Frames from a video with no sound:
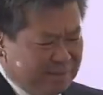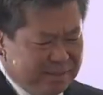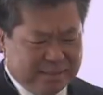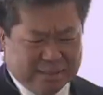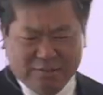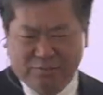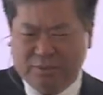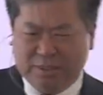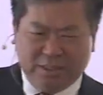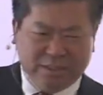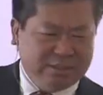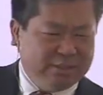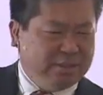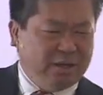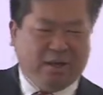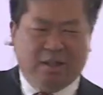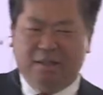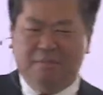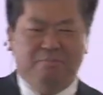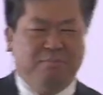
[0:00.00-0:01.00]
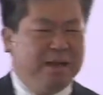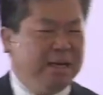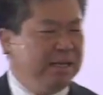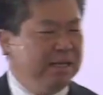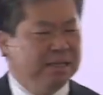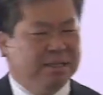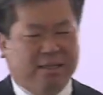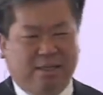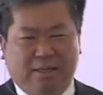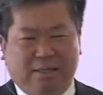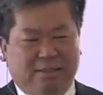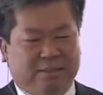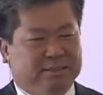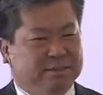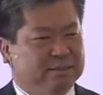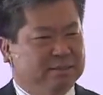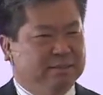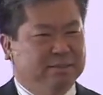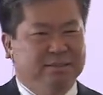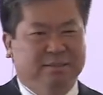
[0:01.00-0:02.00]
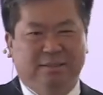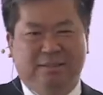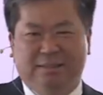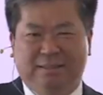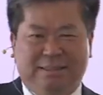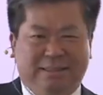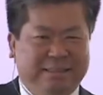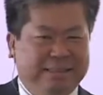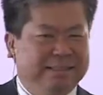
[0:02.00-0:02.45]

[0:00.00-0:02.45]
we could call it many things. He